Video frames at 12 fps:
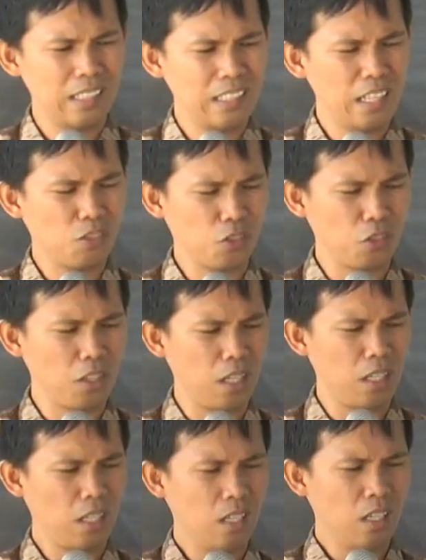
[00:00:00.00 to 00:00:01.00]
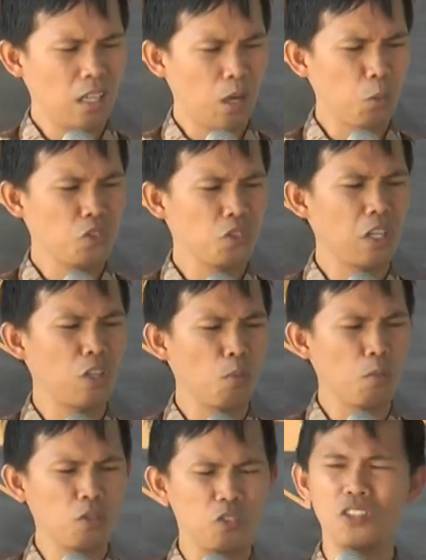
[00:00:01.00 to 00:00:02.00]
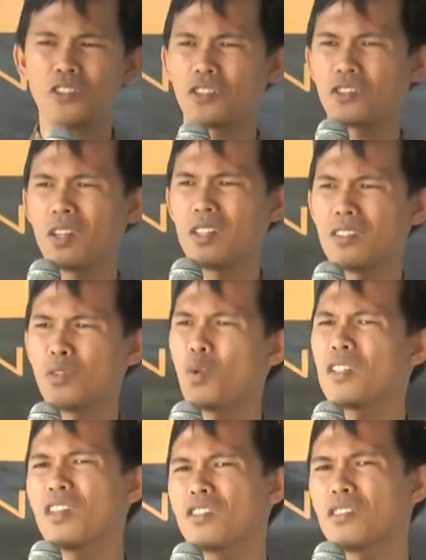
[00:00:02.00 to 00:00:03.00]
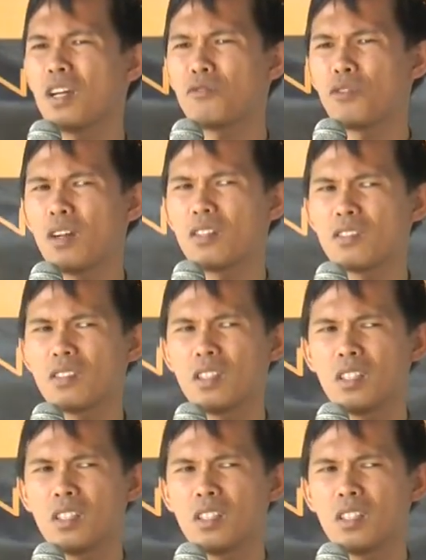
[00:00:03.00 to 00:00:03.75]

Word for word: Yesterday, I was telling about Jesus Christ and what he has done for us.